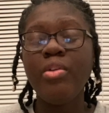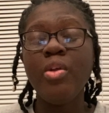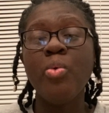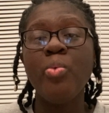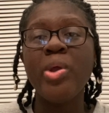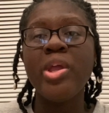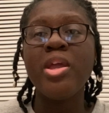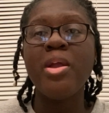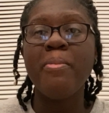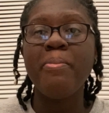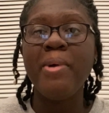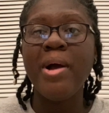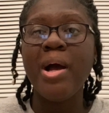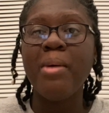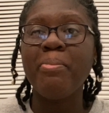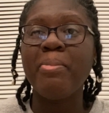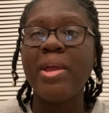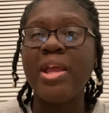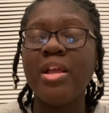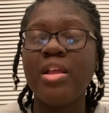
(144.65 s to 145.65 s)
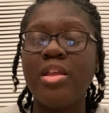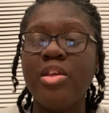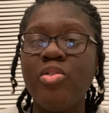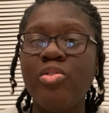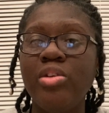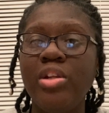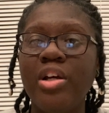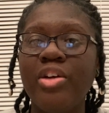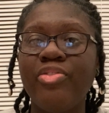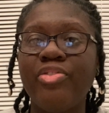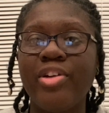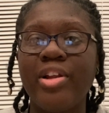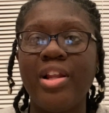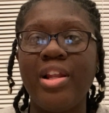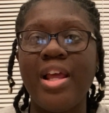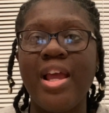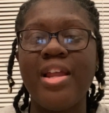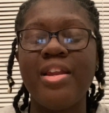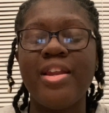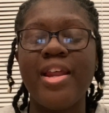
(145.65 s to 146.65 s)
When you're pumping, you look for the
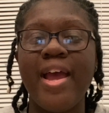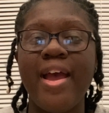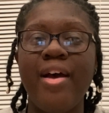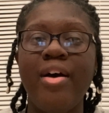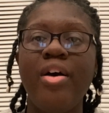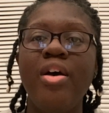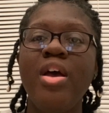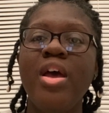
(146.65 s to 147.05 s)
letdown.